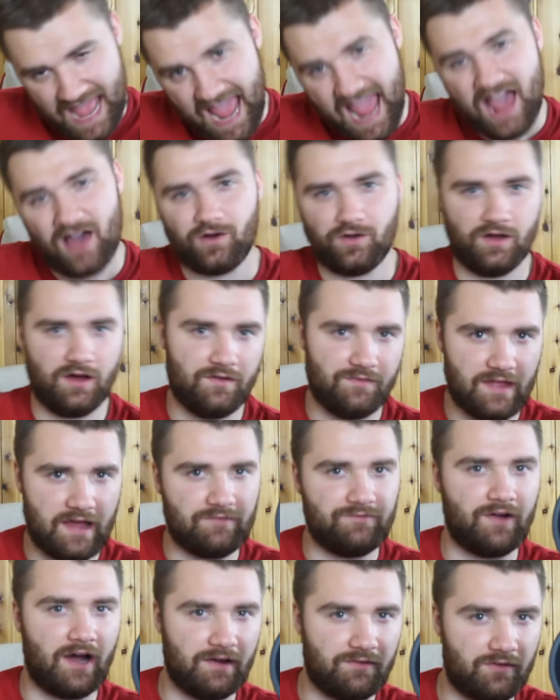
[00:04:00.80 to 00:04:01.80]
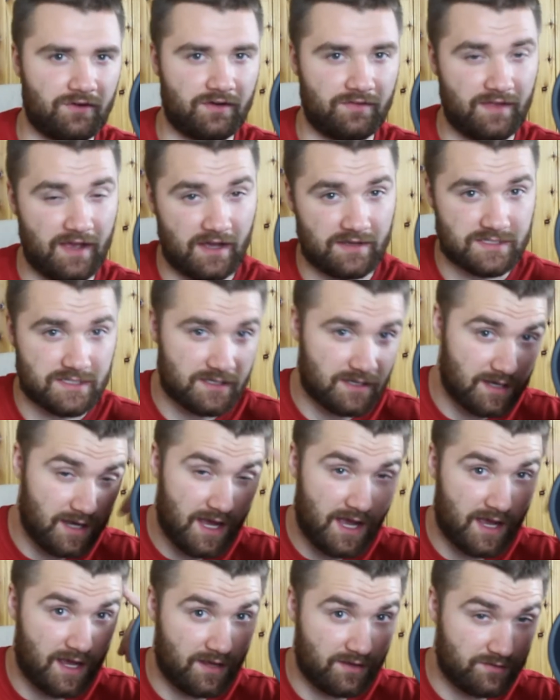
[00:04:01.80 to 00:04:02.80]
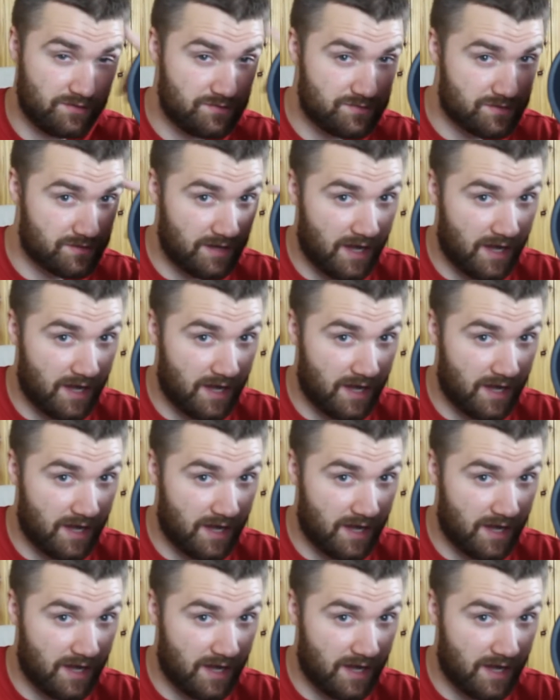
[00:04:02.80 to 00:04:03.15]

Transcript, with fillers: out of that 500,000. Ah, use your